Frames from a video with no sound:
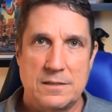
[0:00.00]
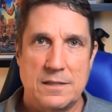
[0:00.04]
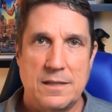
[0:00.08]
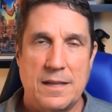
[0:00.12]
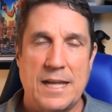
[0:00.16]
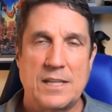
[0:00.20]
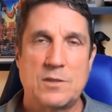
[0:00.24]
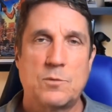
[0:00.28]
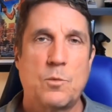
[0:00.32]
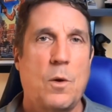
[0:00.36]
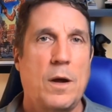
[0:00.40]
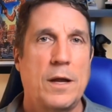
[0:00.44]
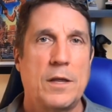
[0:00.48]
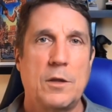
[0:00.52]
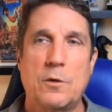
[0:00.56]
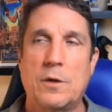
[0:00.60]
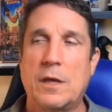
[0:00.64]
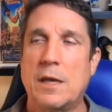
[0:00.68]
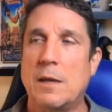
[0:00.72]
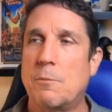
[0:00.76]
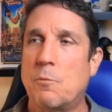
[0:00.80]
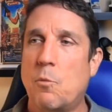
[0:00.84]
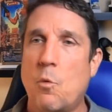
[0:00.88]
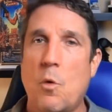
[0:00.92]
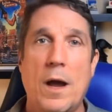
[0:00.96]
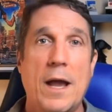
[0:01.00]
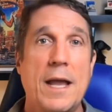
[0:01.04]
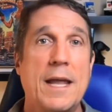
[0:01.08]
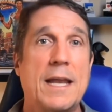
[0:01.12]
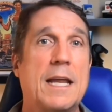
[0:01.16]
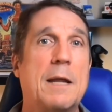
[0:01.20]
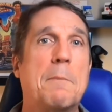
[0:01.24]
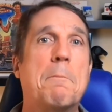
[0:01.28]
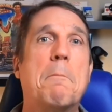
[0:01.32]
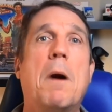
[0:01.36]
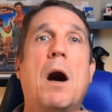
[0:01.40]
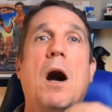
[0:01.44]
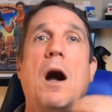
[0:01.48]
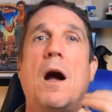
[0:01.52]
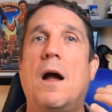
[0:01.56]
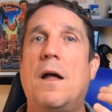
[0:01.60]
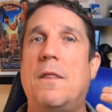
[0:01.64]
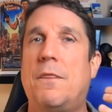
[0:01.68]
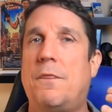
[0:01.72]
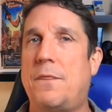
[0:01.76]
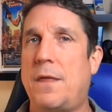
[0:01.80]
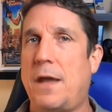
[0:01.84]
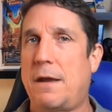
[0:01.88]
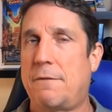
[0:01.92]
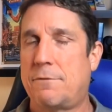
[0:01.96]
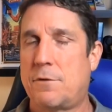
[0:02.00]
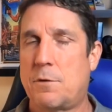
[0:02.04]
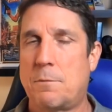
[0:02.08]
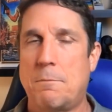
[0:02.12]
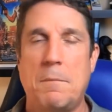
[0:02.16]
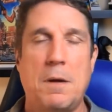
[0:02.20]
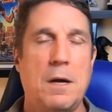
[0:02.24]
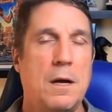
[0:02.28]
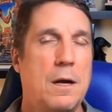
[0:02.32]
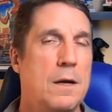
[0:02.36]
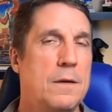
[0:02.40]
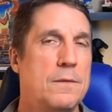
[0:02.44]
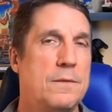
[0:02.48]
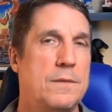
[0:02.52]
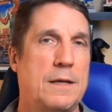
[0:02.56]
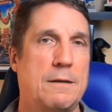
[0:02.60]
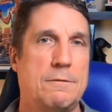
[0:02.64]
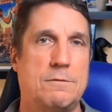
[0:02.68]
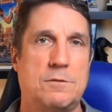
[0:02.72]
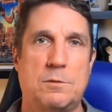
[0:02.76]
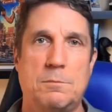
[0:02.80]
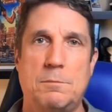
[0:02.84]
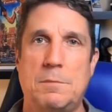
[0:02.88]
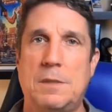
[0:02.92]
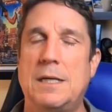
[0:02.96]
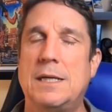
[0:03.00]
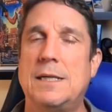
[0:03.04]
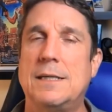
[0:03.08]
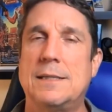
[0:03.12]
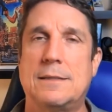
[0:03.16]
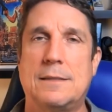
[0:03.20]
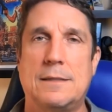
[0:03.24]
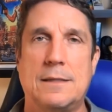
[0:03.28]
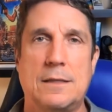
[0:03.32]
and that's why you keep waiting month after month after month,